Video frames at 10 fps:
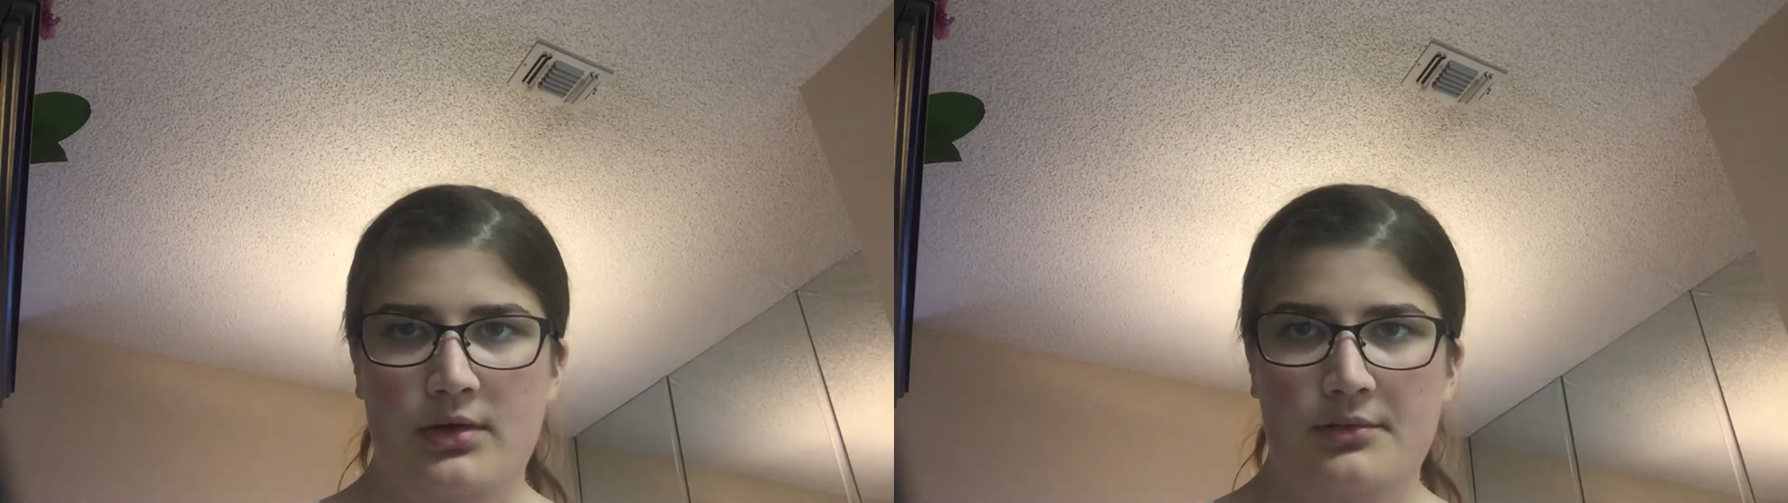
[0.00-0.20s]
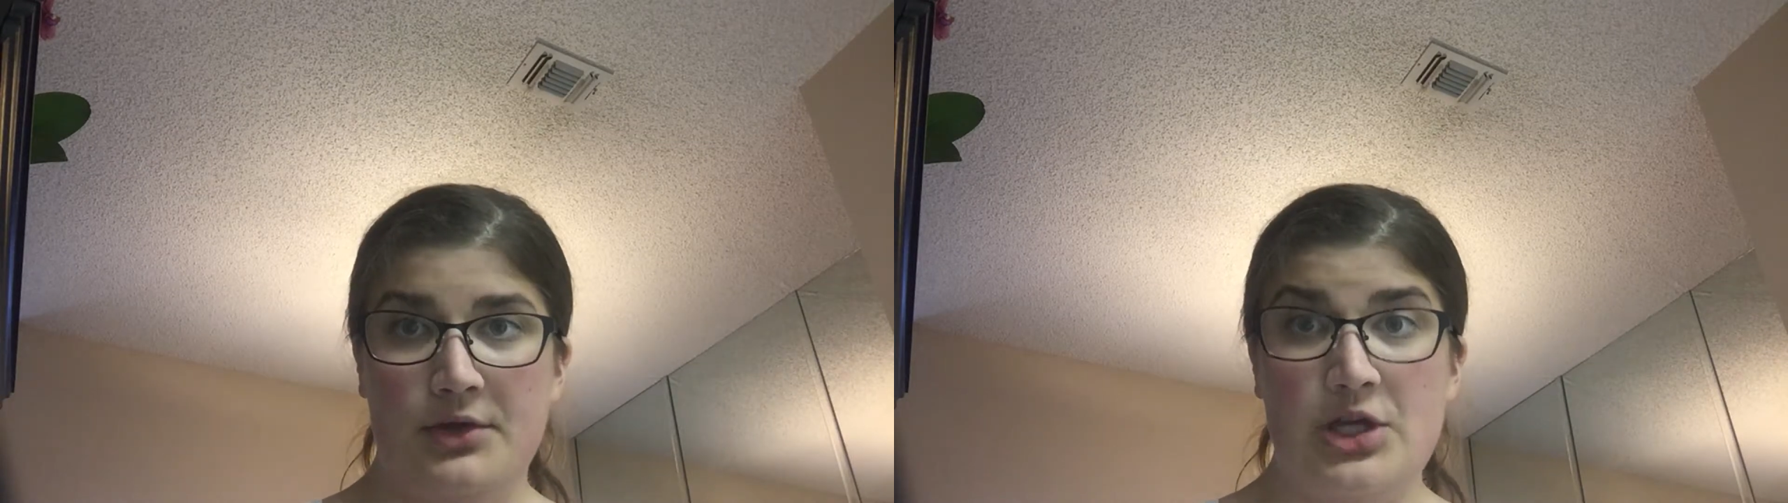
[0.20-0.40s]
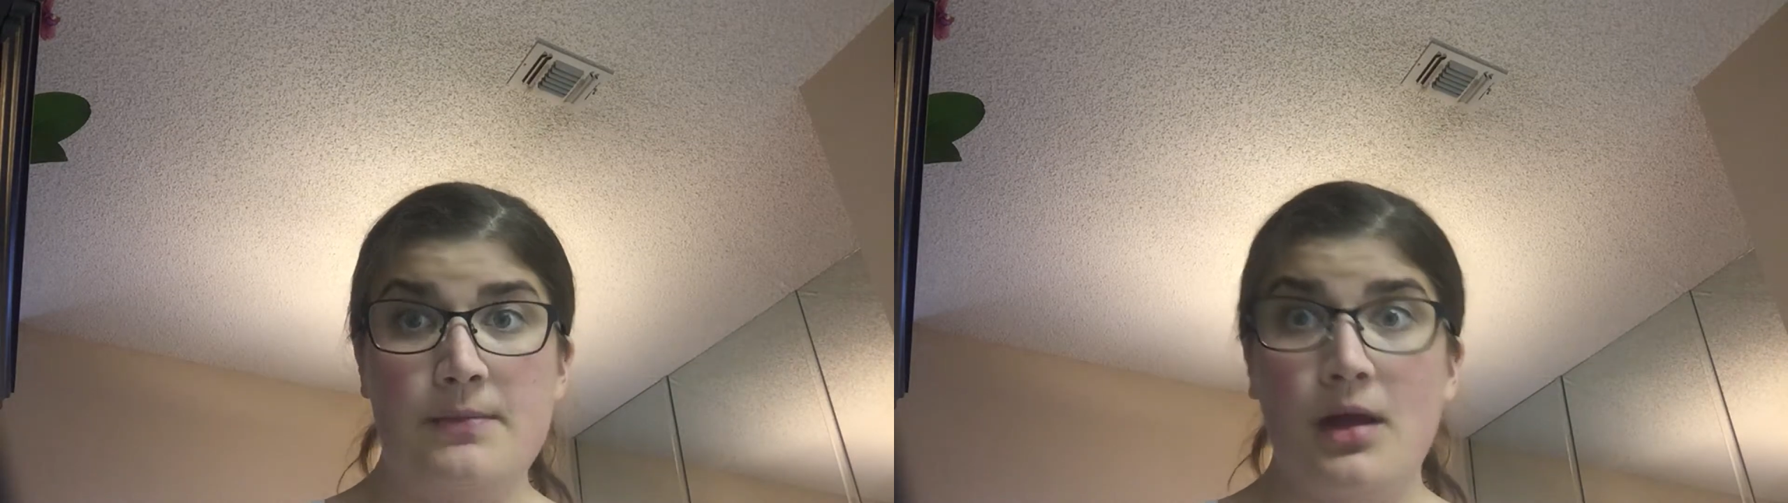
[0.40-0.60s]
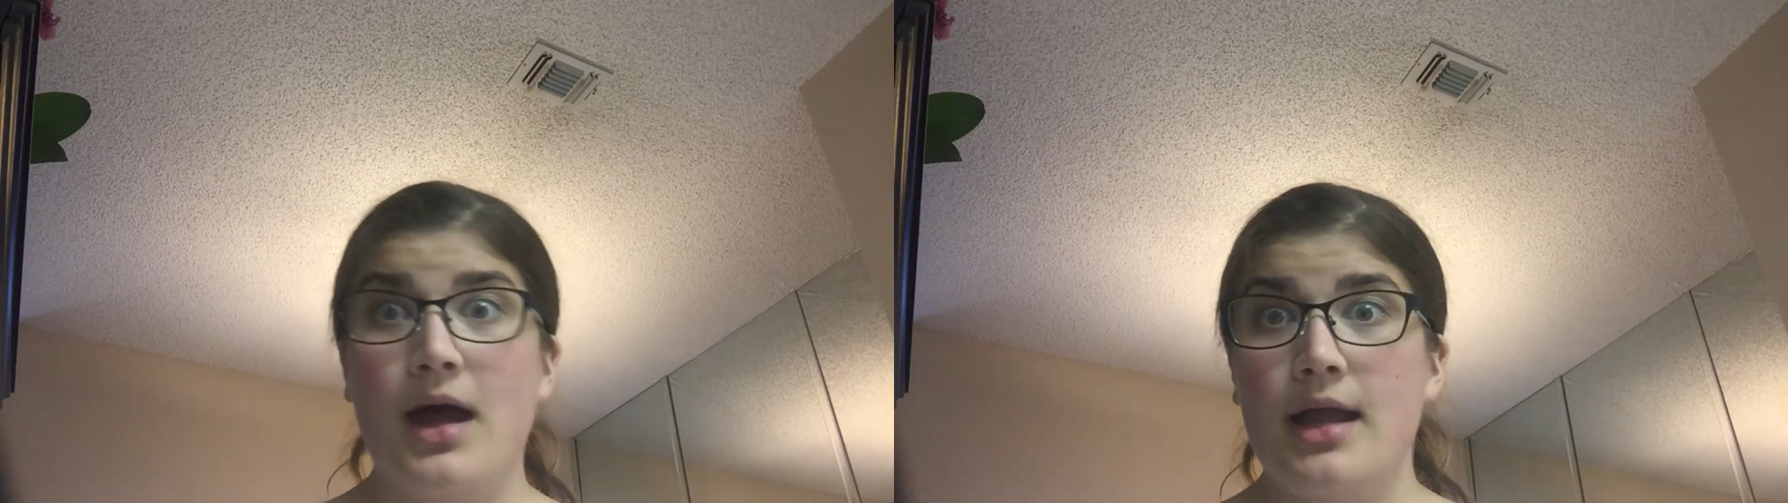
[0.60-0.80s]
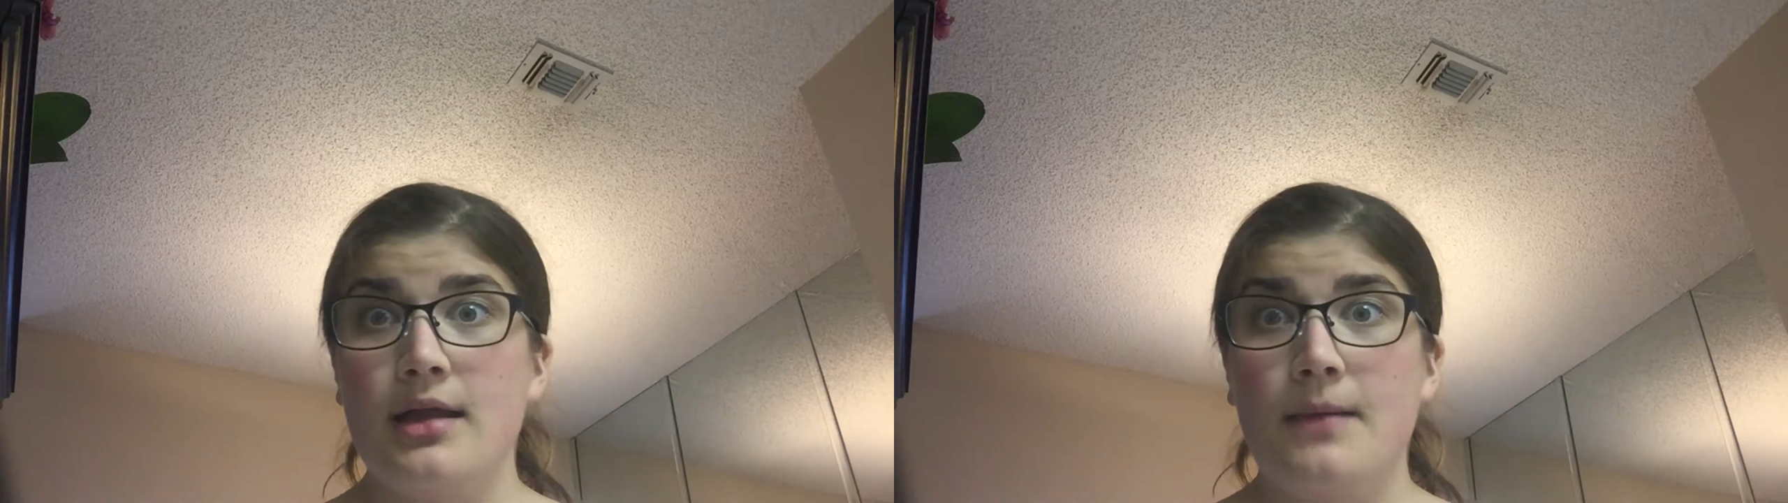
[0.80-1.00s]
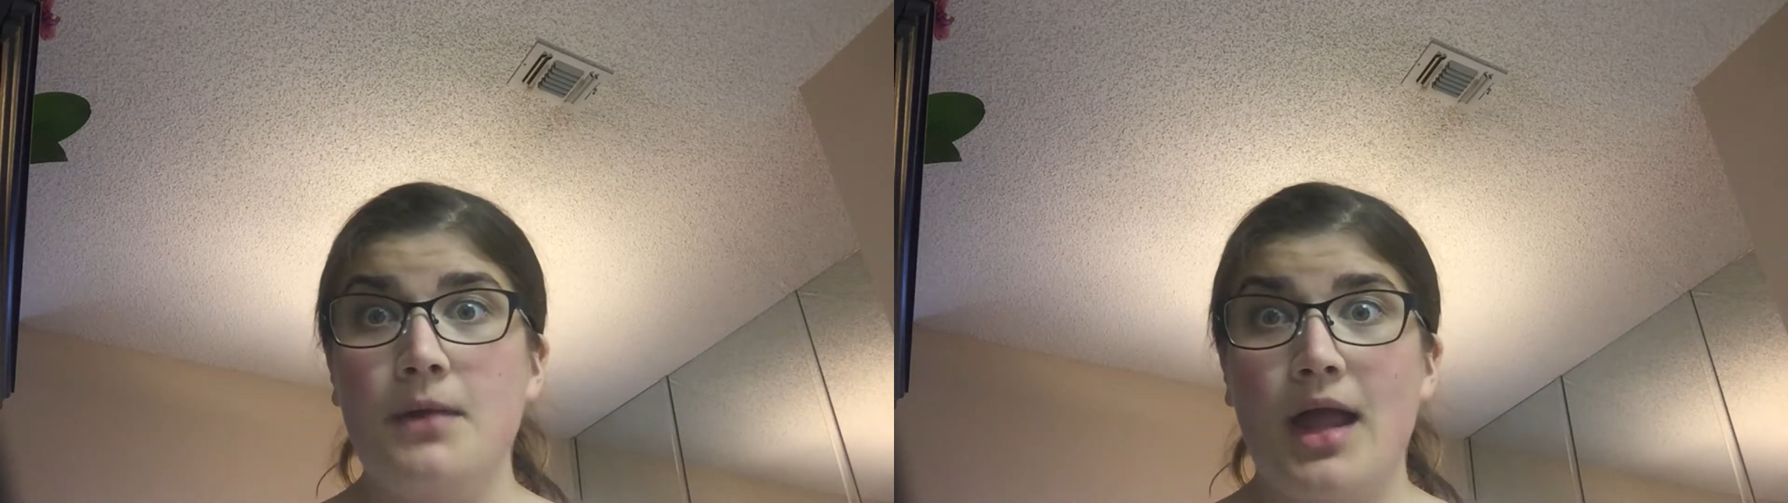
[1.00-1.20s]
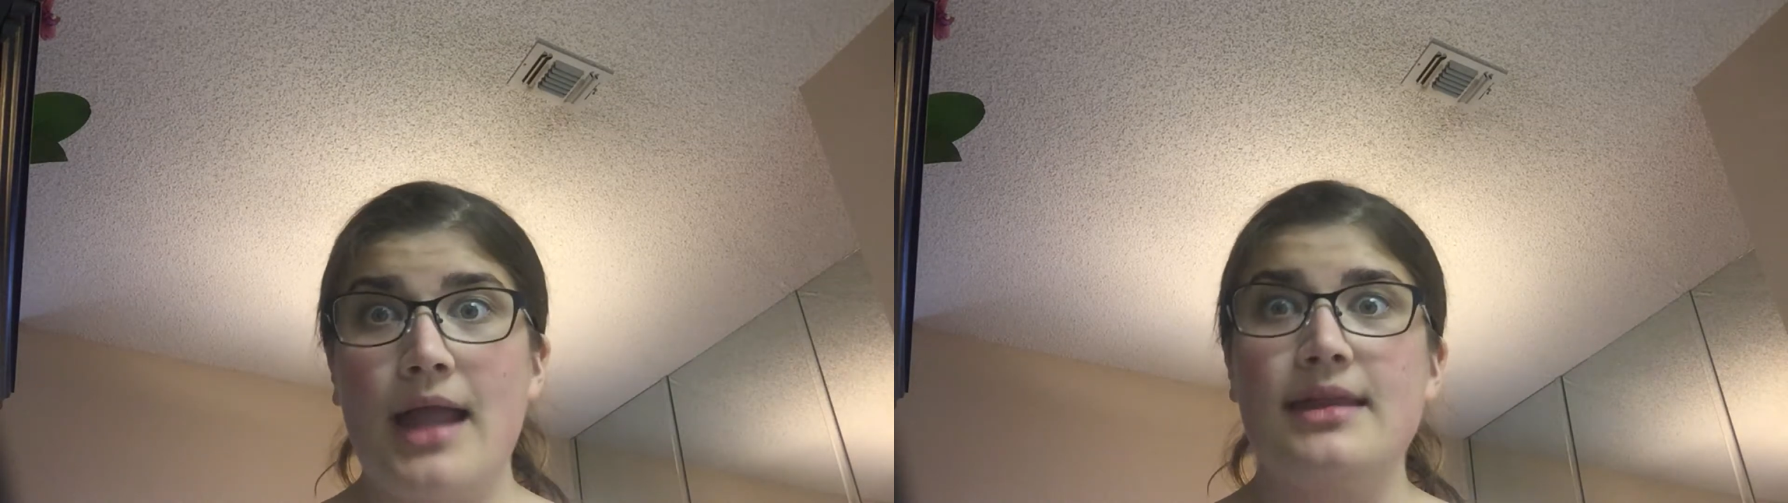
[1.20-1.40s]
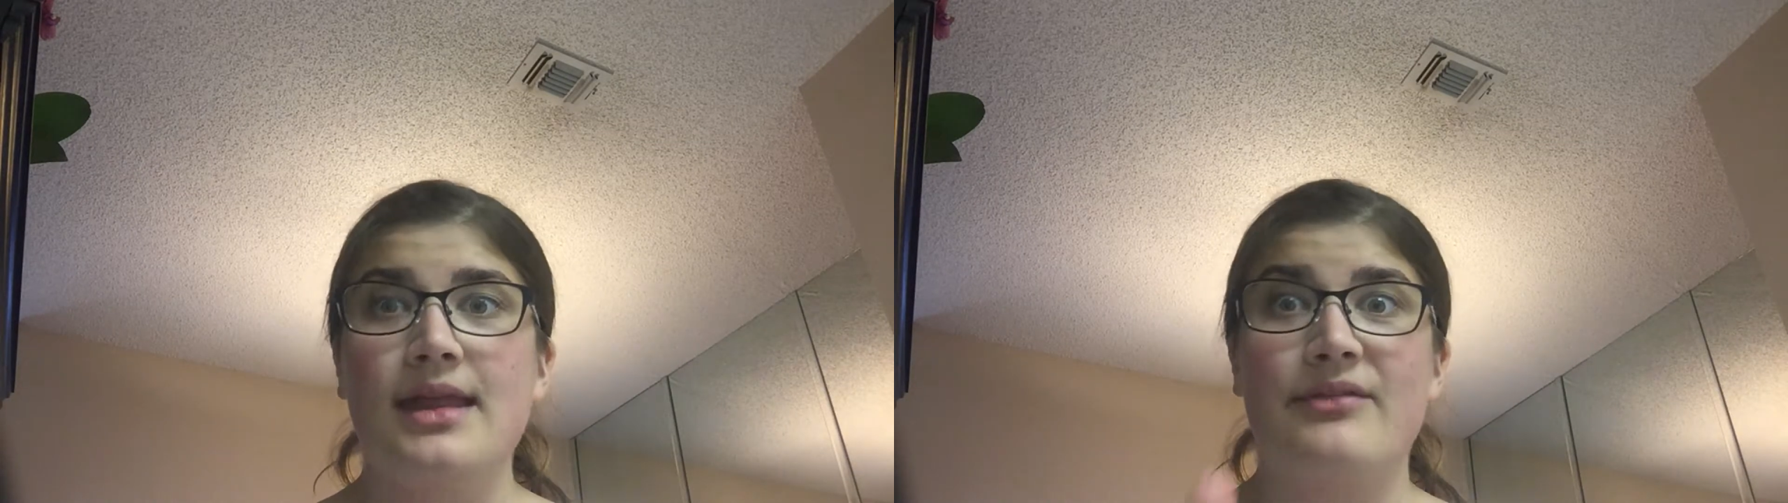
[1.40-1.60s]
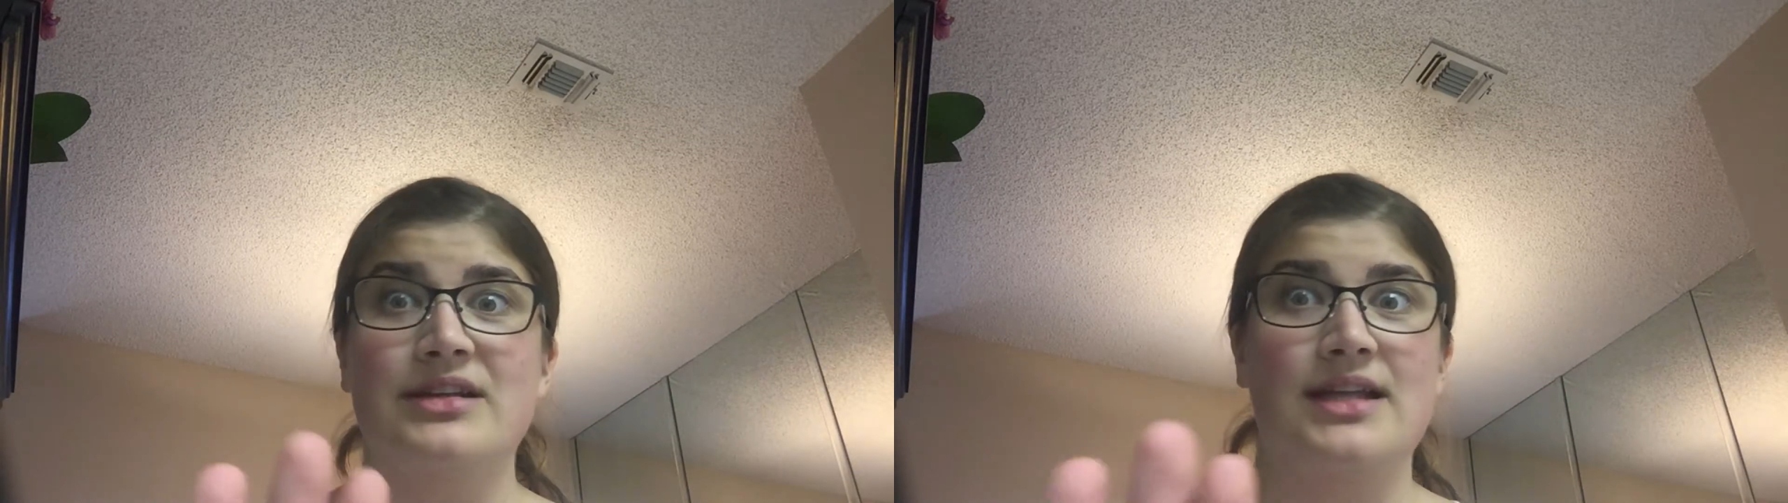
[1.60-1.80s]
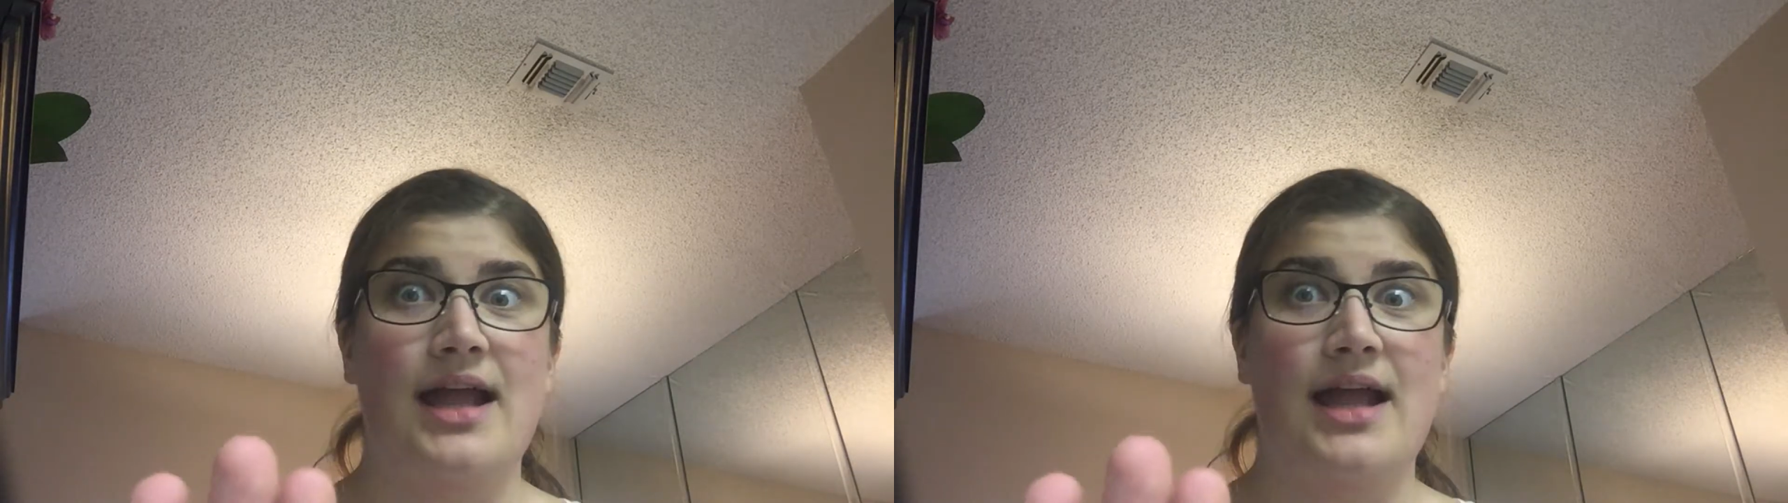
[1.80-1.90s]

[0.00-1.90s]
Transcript: which I'm not I'm not I've never said